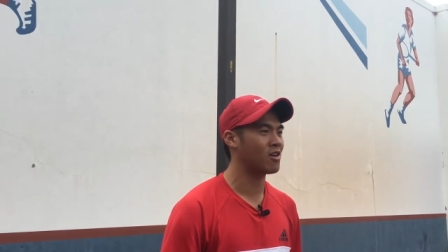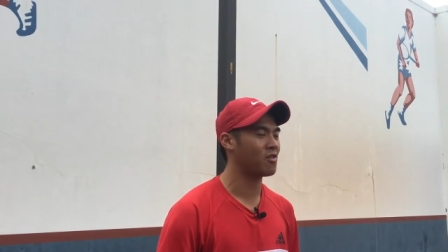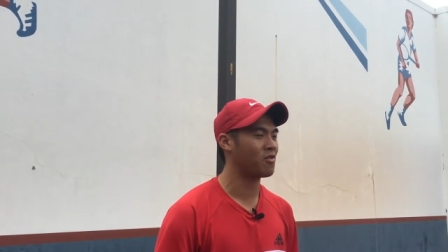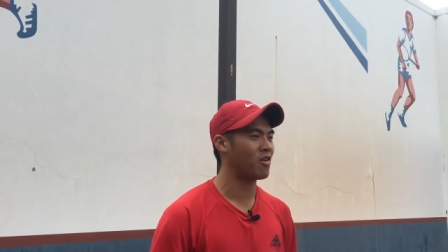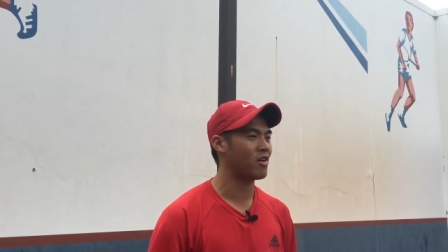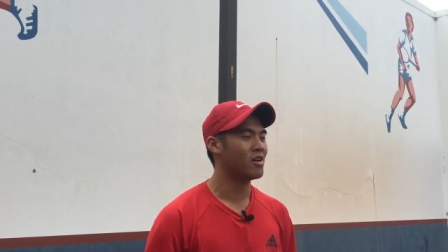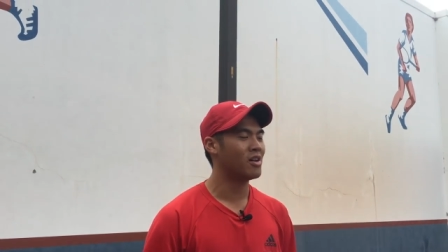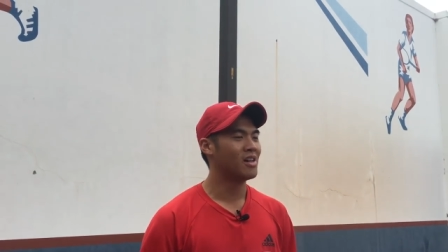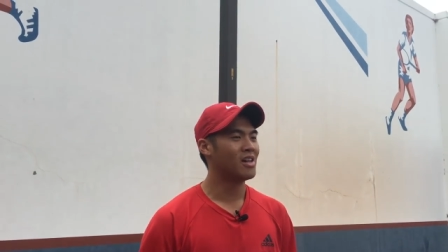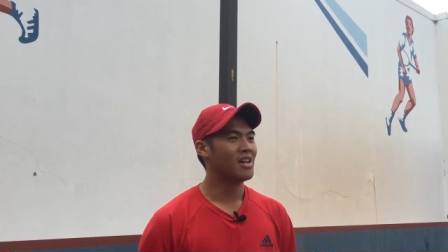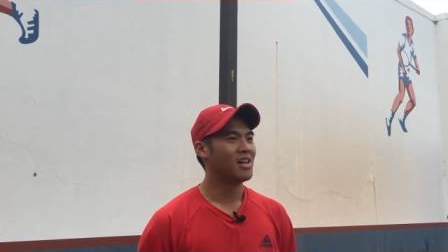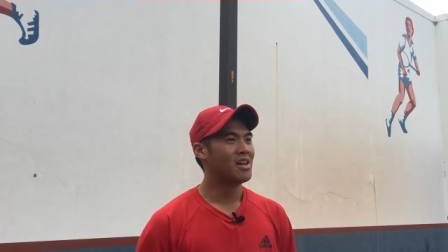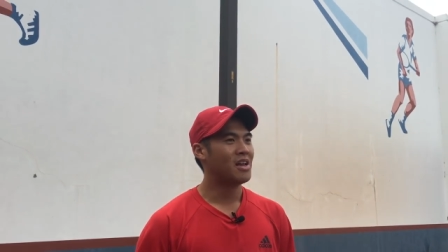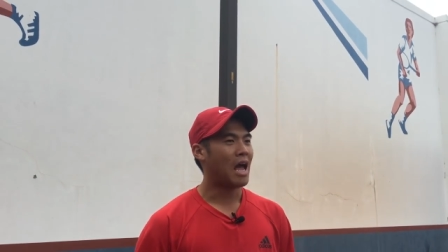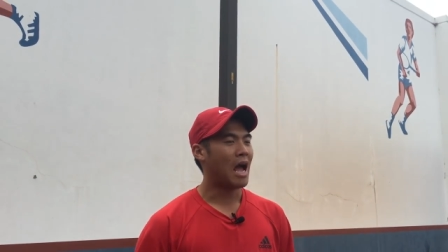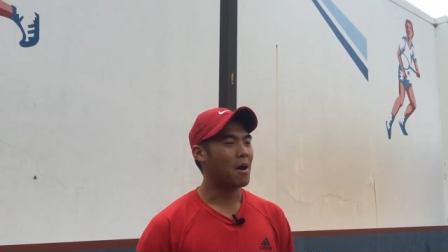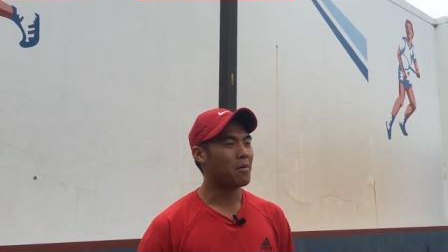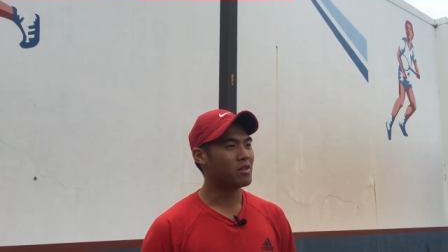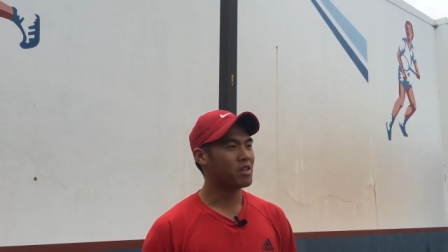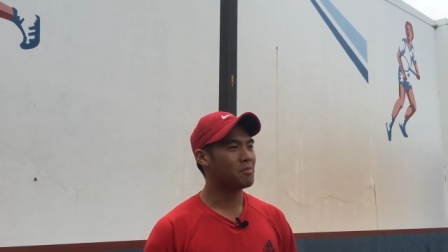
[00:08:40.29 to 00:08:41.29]
Or if I,
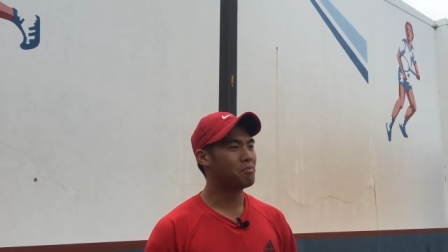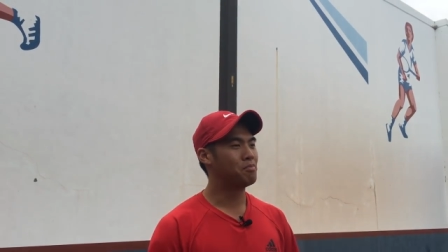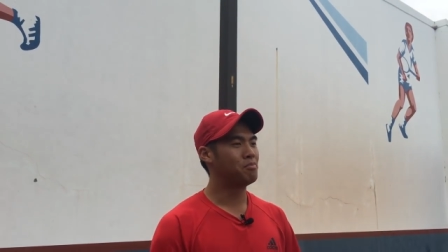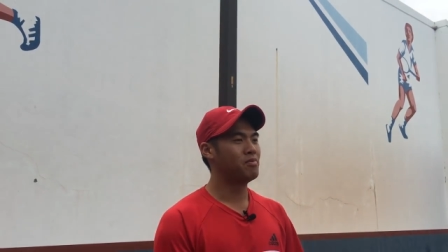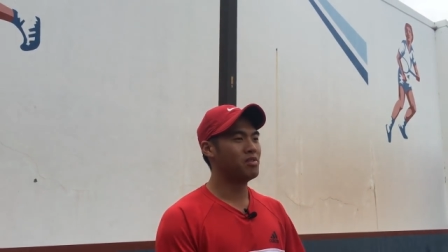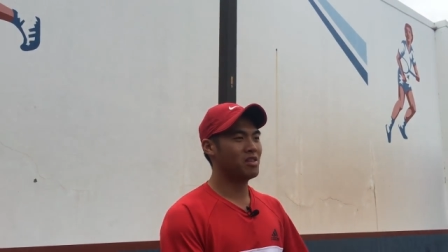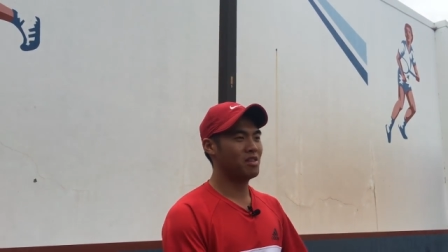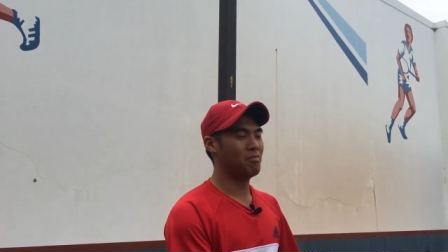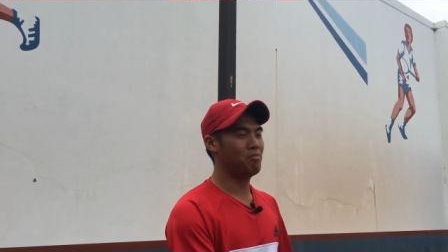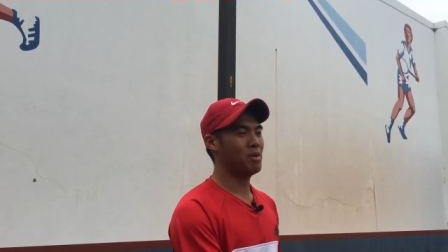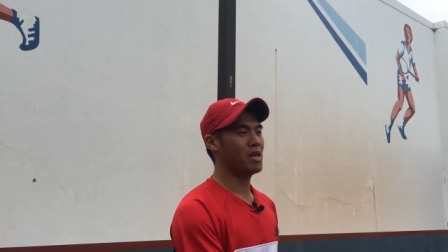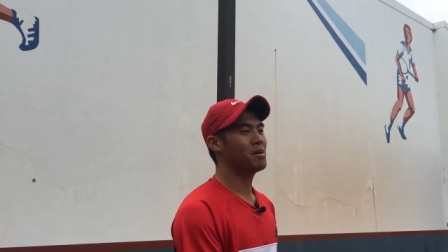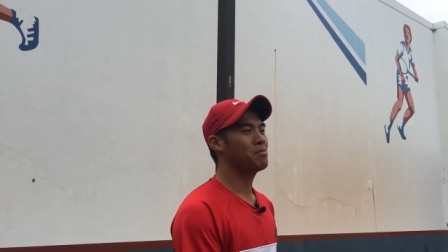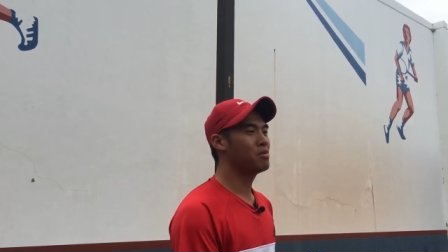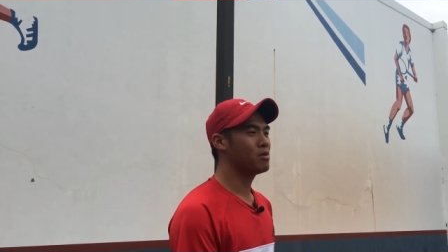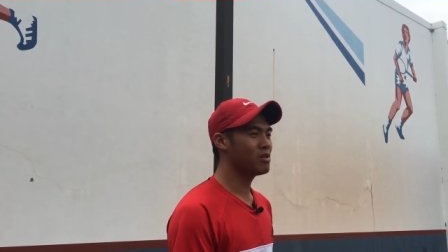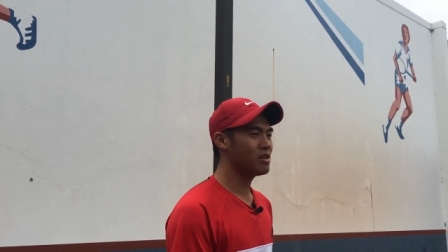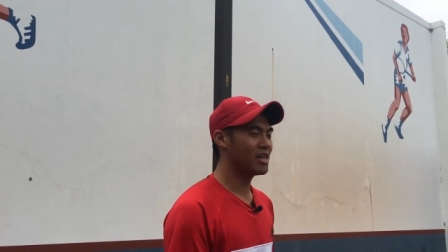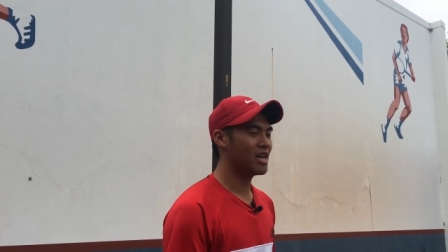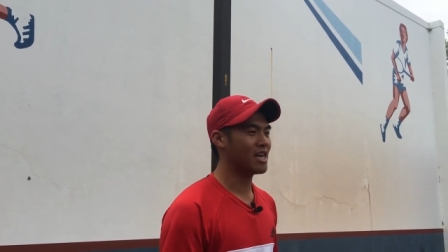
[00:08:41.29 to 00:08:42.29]
how about the big
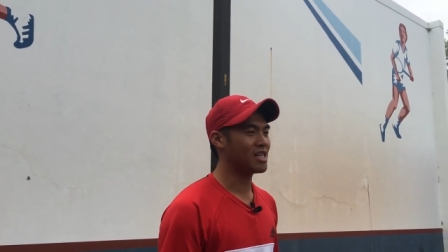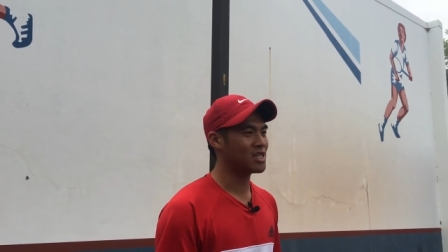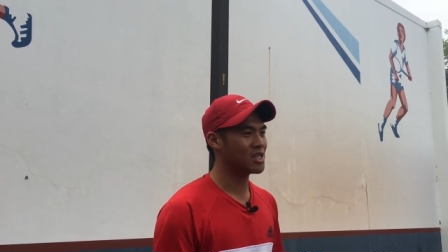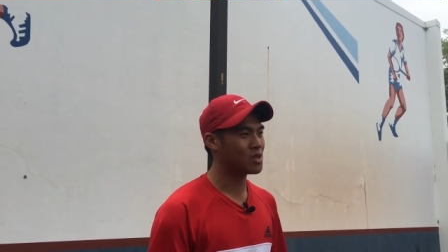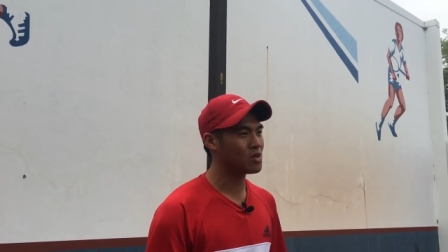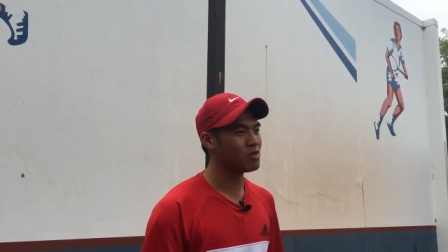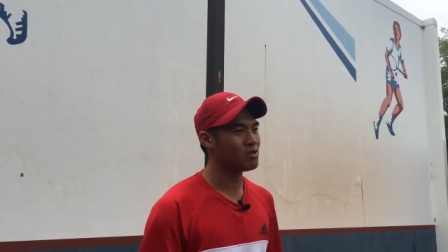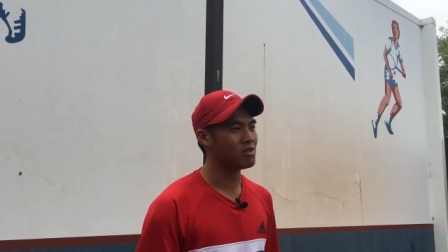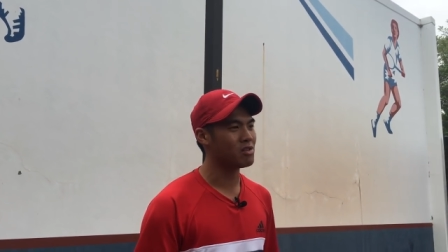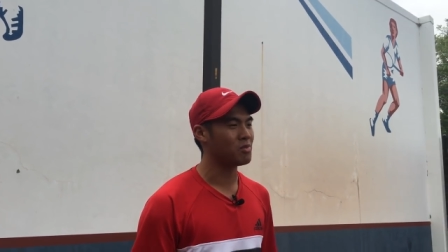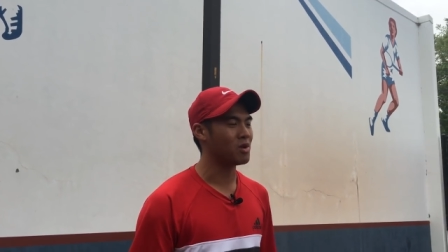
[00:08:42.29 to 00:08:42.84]
bully at school?